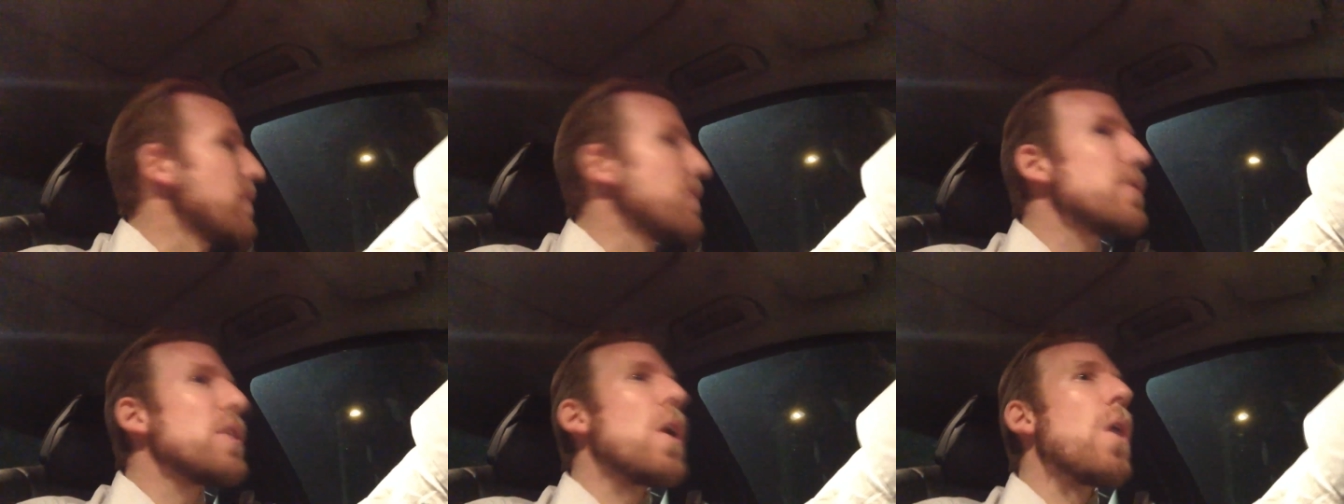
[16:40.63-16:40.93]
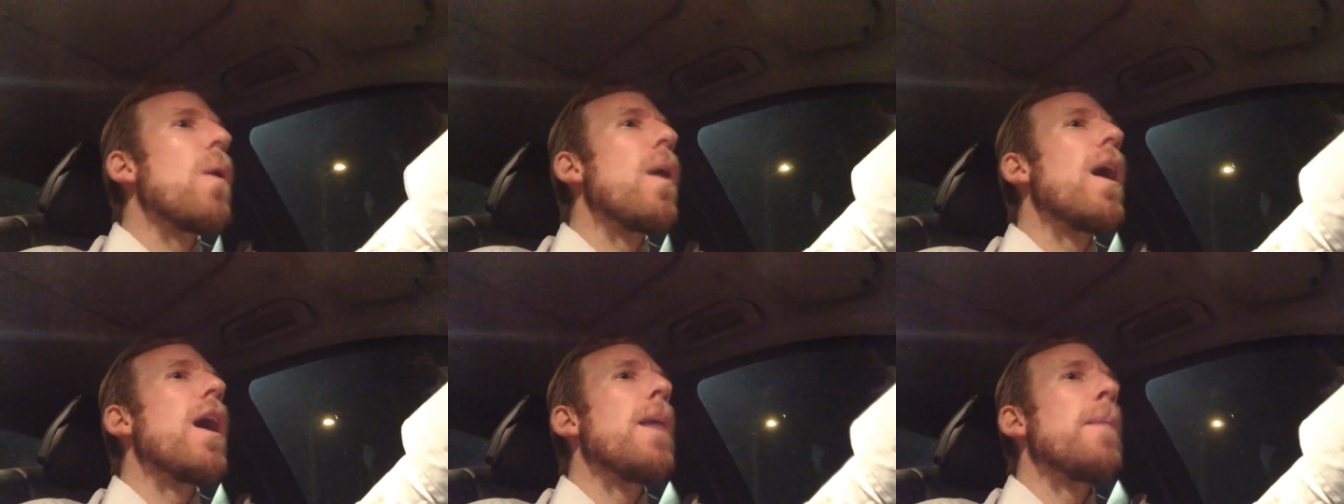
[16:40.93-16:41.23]

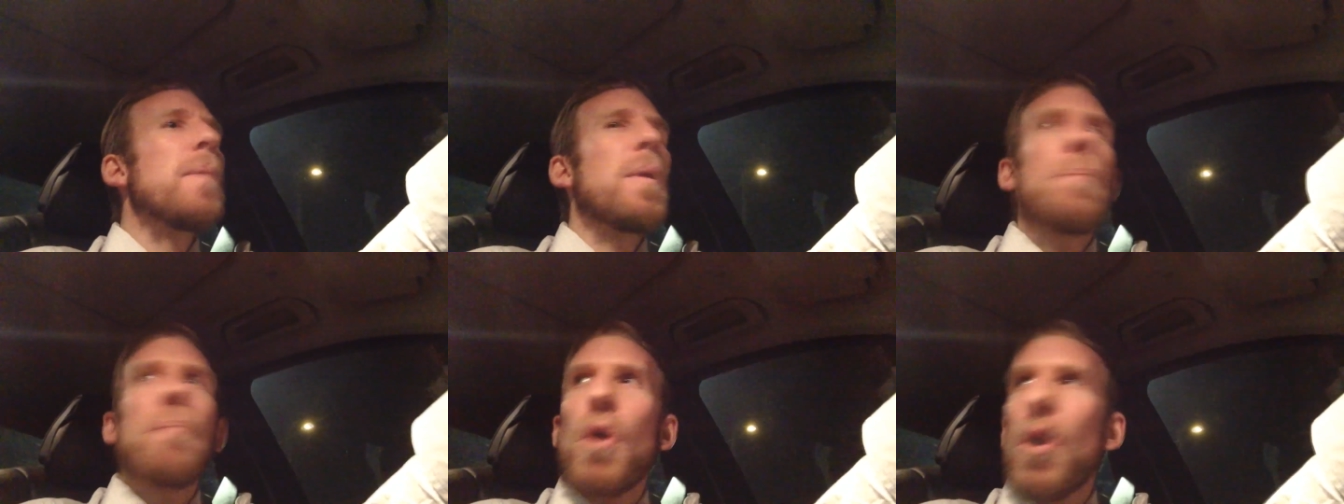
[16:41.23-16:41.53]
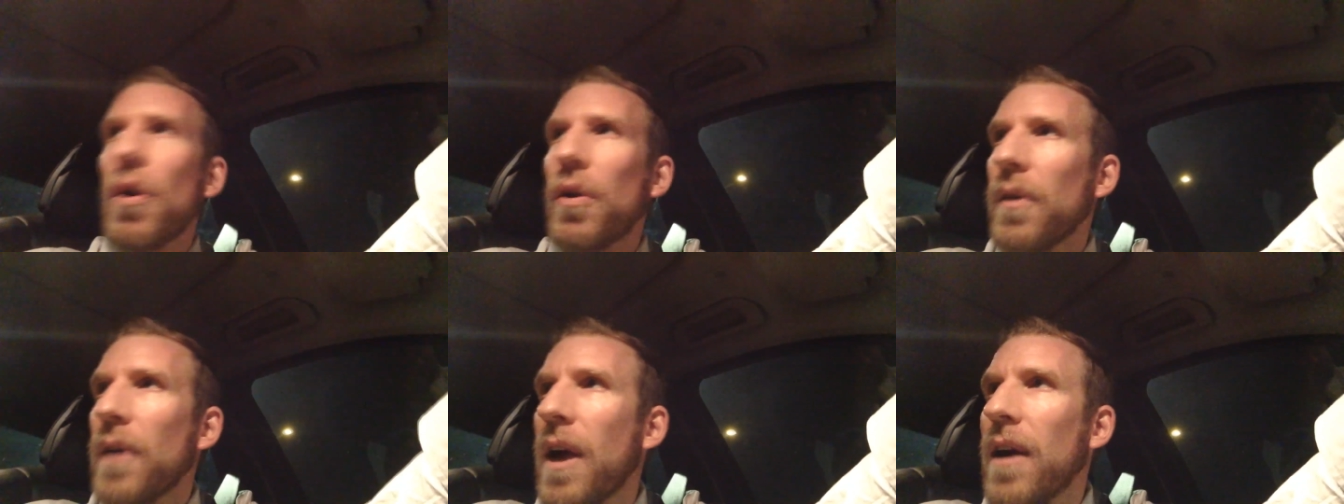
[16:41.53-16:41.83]
so uh, I'm gonna
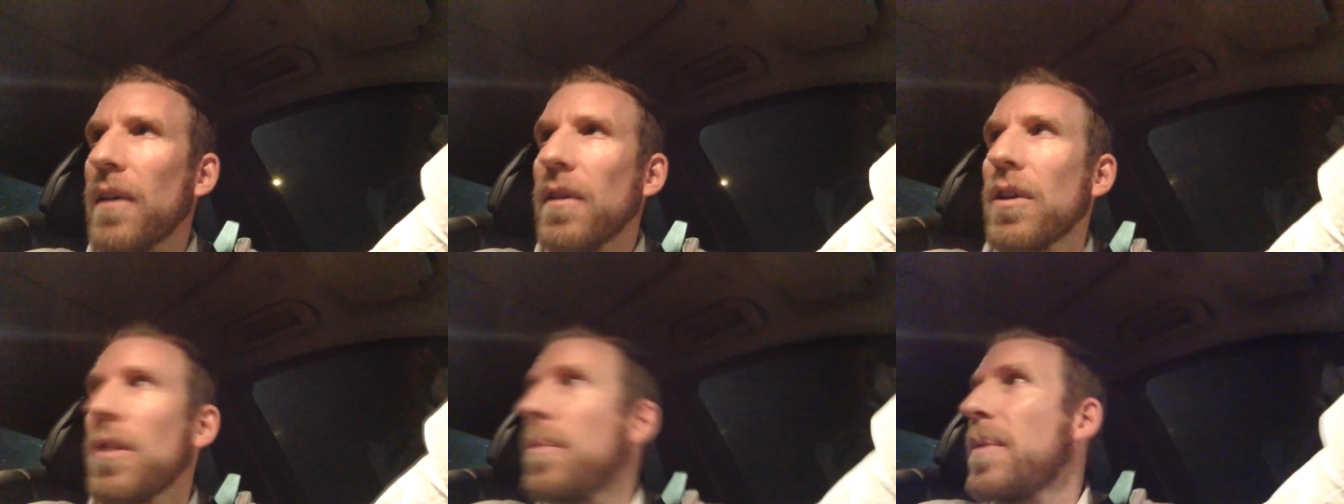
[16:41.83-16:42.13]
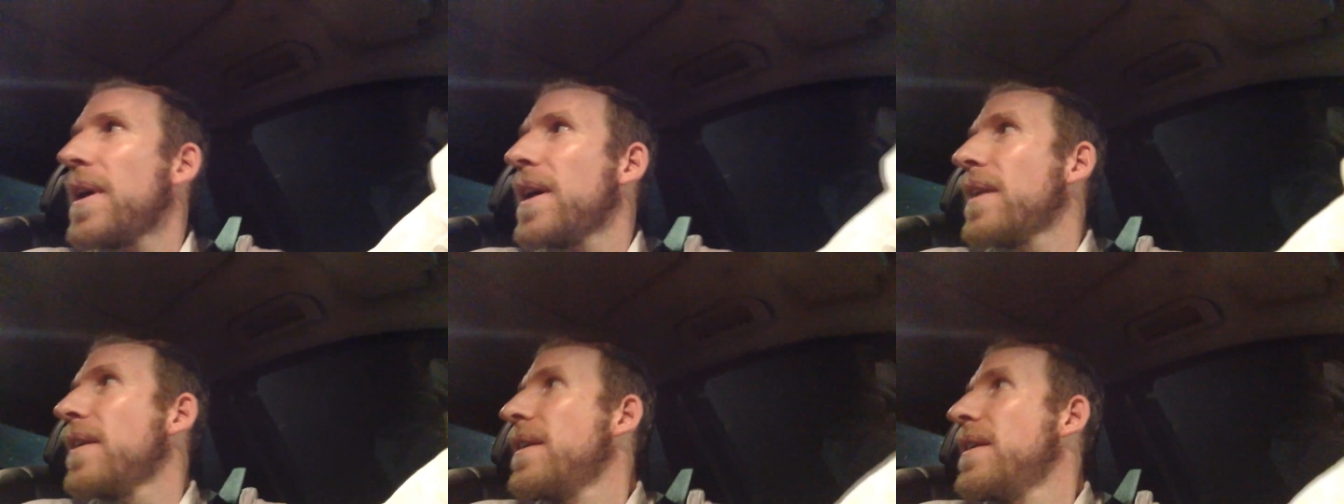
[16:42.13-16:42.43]
poke around a little
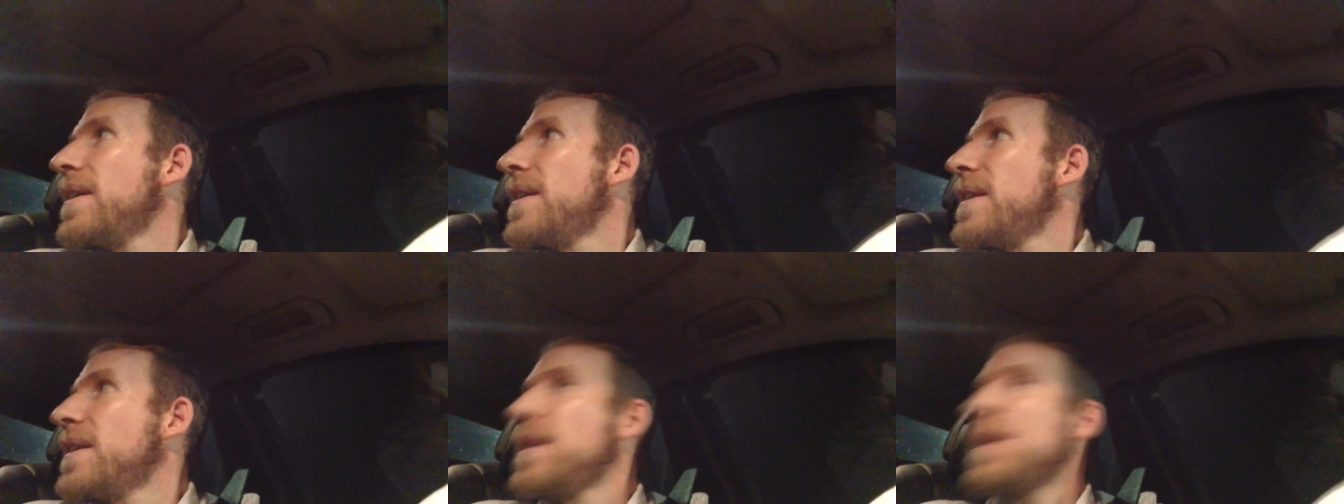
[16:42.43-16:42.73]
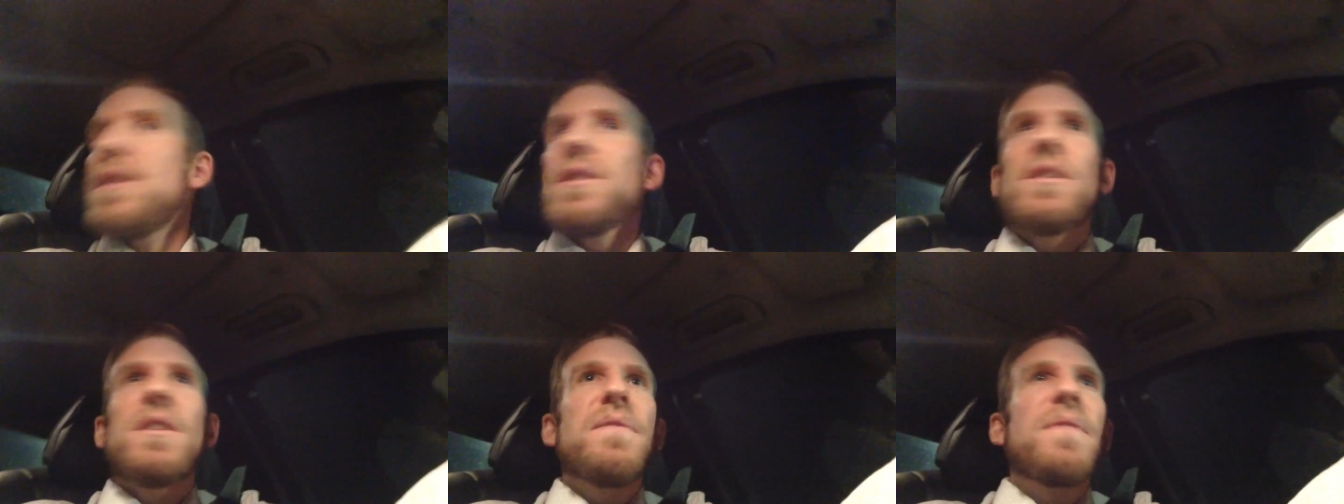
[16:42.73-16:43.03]
bit,
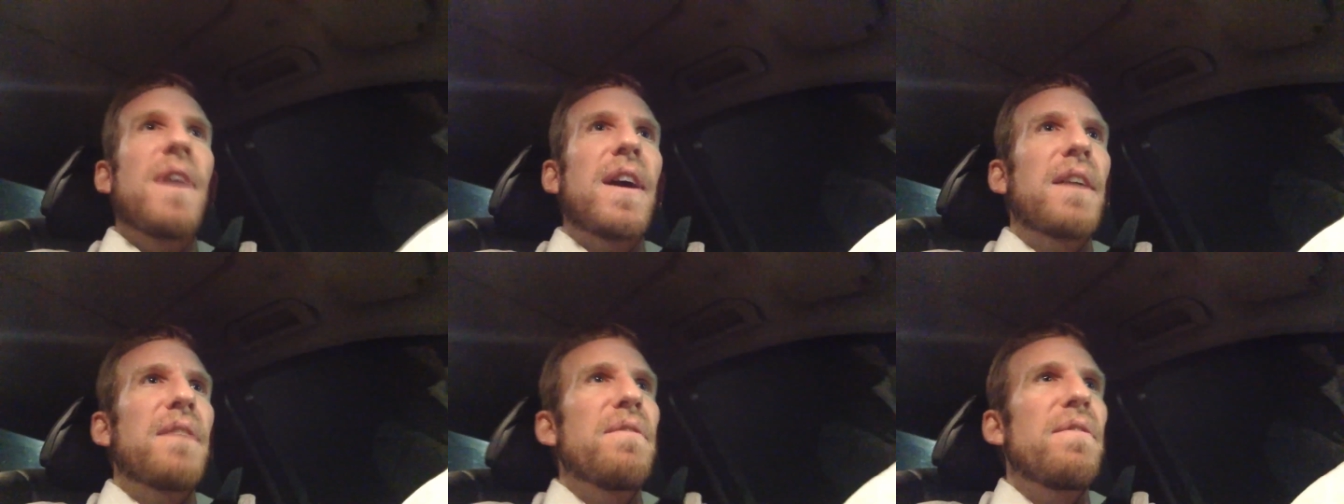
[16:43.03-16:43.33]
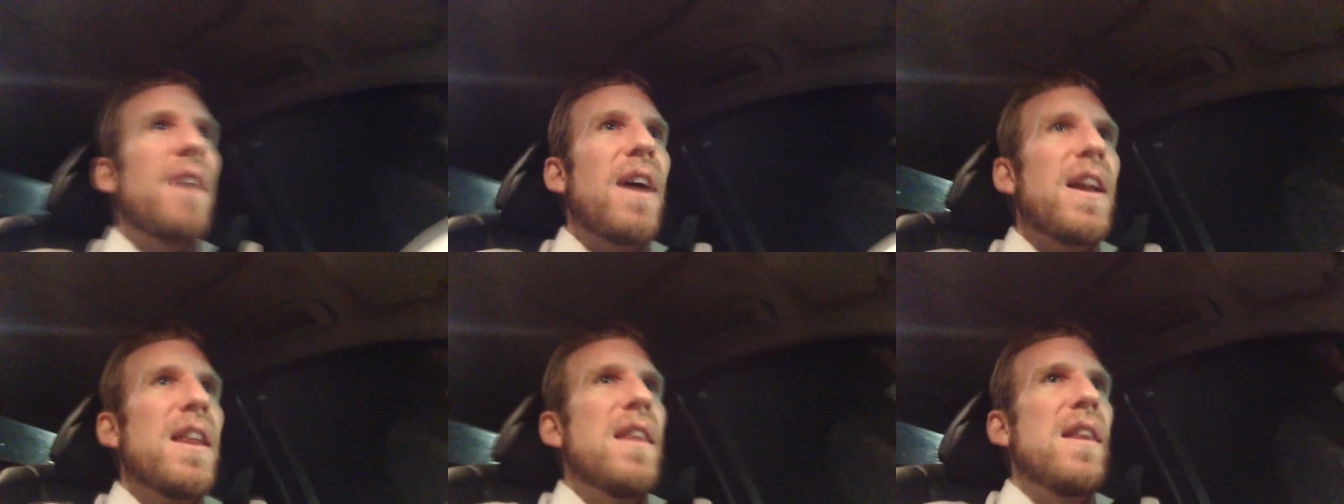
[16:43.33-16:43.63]
see if I can find